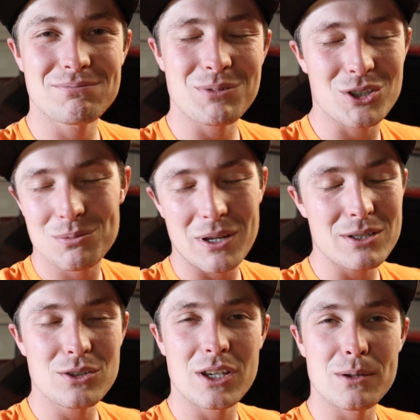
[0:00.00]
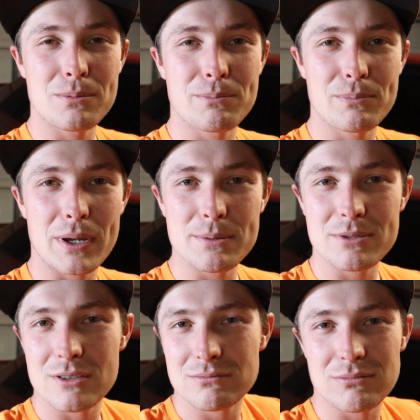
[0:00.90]
I'll just buy new
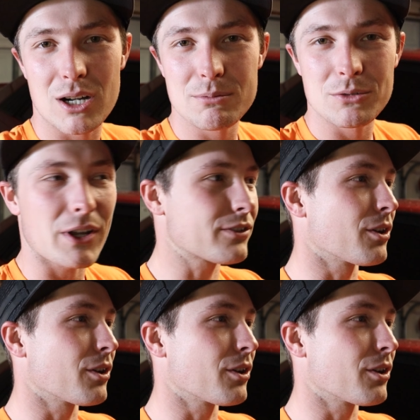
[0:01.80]
tailpipes, no harm, no foul.